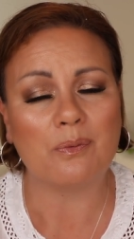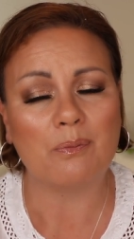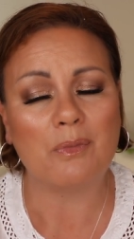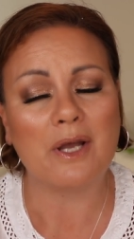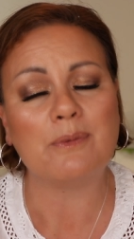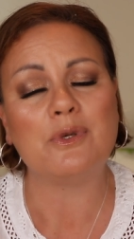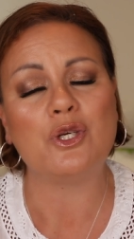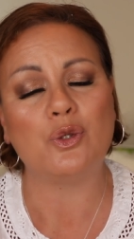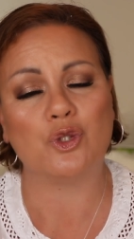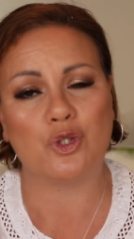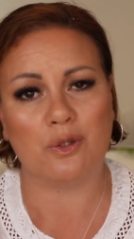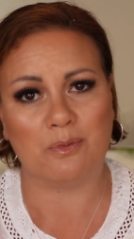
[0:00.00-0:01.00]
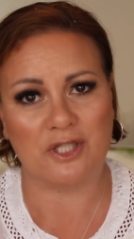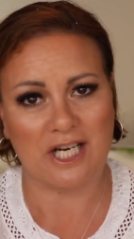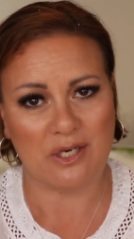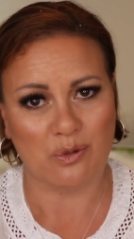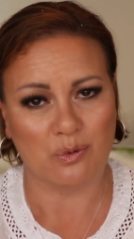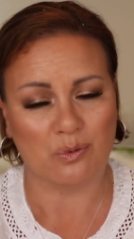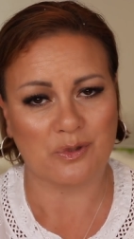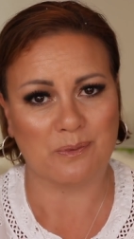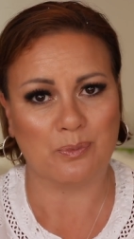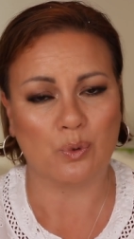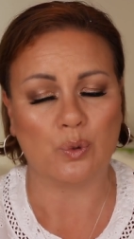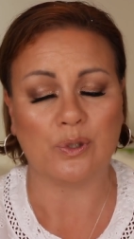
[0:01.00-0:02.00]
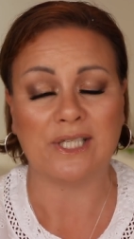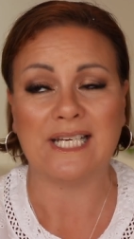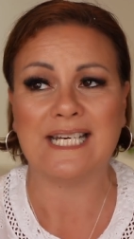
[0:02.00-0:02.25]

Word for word: my YouTube channel was born.